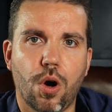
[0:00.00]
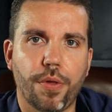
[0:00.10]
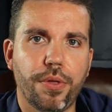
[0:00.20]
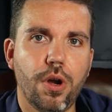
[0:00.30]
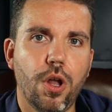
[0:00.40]
Our
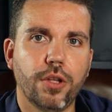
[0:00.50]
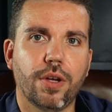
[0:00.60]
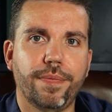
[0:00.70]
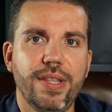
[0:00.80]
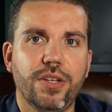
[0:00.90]
third lot
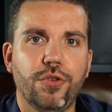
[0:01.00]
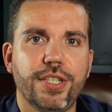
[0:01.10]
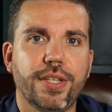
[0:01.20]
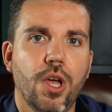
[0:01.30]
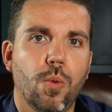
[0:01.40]
of
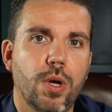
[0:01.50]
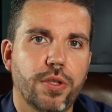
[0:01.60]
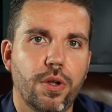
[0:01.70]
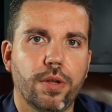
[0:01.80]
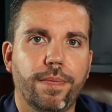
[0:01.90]
interest was
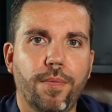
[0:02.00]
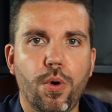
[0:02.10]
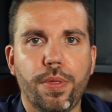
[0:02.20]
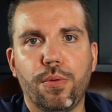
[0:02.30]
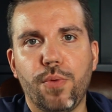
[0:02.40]
the lot
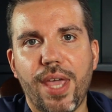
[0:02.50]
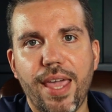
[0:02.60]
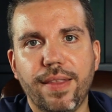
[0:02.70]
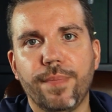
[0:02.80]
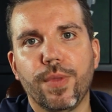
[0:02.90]

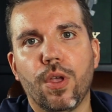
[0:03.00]
438,